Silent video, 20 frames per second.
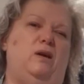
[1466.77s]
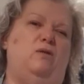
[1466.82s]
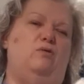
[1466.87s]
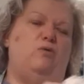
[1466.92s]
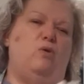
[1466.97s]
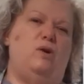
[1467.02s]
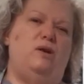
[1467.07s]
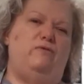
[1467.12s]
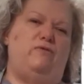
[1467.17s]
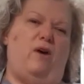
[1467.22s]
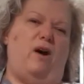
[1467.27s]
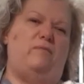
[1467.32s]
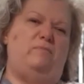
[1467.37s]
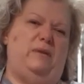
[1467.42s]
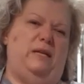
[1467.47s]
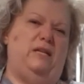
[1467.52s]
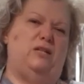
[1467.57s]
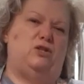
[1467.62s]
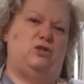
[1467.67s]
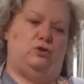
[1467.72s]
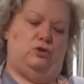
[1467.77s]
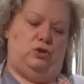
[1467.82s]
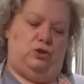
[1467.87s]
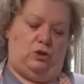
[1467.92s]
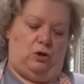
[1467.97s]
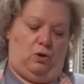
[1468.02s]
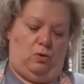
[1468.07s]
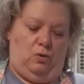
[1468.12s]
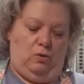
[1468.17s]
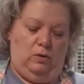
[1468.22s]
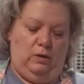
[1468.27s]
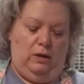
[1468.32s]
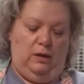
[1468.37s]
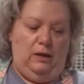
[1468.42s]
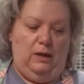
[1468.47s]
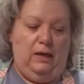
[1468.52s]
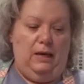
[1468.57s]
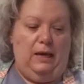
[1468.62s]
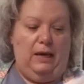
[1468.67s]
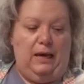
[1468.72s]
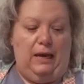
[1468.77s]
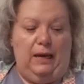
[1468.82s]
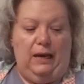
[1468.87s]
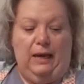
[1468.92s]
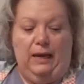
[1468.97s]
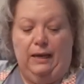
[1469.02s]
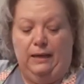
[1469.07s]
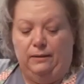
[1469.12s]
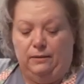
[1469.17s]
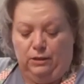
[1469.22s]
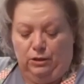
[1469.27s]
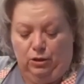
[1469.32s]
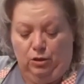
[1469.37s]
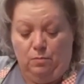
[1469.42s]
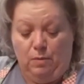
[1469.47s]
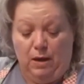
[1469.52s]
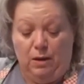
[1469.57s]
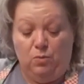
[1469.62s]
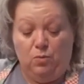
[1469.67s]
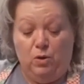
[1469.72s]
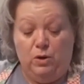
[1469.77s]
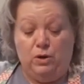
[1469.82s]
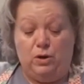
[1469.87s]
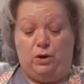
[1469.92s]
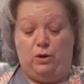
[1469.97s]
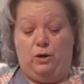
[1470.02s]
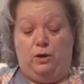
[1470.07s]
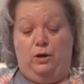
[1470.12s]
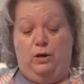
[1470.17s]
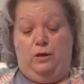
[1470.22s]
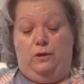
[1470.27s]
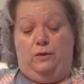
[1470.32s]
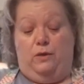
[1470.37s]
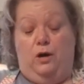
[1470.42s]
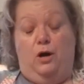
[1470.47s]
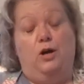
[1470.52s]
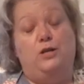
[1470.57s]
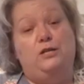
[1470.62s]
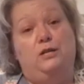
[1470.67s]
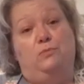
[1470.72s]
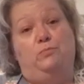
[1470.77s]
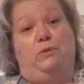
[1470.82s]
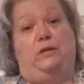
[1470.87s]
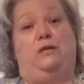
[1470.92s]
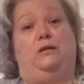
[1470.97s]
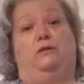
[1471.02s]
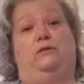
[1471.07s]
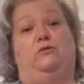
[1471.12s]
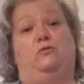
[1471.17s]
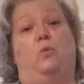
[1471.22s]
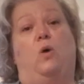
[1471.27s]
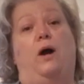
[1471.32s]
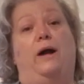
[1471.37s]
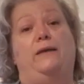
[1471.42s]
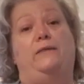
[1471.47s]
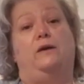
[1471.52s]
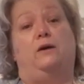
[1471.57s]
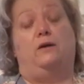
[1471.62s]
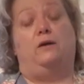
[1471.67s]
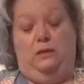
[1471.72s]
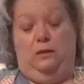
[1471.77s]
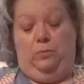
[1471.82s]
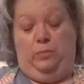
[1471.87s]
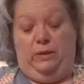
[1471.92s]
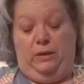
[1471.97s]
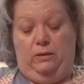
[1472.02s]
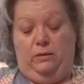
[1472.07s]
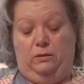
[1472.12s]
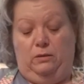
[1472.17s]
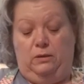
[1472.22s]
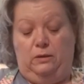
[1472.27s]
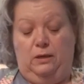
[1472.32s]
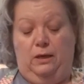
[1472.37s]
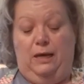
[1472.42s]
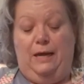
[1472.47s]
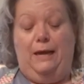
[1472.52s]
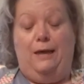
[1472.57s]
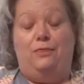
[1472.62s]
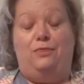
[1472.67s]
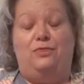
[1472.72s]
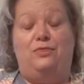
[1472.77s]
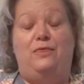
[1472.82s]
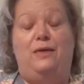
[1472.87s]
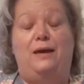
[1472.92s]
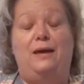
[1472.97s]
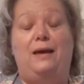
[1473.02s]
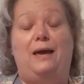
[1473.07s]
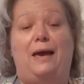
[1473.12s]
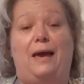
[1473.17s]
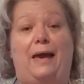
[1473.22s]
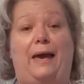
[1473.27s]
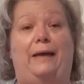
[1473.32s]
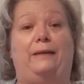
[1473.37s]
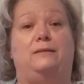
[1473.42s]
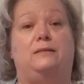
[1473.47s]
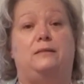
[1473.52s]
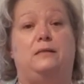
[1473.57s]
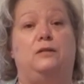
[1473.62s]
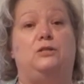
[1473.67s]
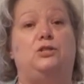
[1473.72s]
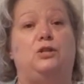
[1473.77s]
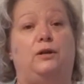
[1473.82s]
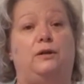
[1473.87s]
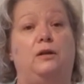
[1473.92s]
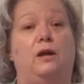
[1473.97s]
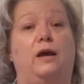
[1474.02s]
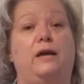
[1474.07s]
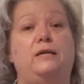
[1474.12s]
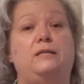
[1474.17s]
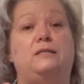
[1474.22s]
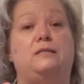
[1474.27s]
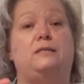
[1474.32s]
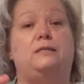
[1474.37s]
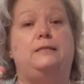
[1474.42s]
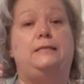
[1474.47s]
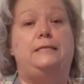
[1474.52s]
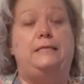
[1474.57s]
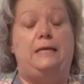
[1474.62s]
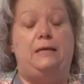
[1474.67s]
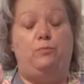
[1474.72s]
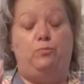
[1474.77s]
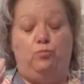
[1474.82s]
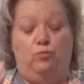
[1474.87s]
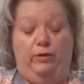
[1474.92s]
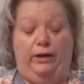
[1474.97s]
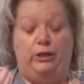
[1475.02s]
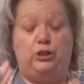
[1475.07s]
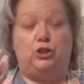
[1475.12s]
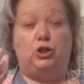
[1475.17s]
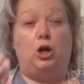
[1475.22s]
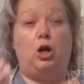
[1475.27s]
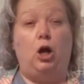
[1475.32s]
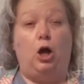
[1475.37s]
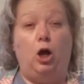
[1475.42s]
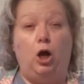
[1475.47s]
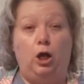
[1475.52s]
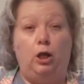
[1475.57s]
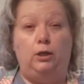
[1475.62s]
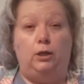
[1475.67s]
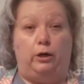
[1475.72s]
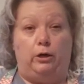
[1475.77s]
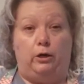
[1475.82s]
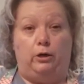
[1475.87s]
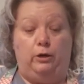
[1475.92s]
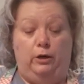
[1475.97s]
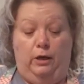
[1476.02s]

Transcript: 45 minutes or so. And you may wonder, the onion peels, why the onion peels? They add such a nice, deep, rich color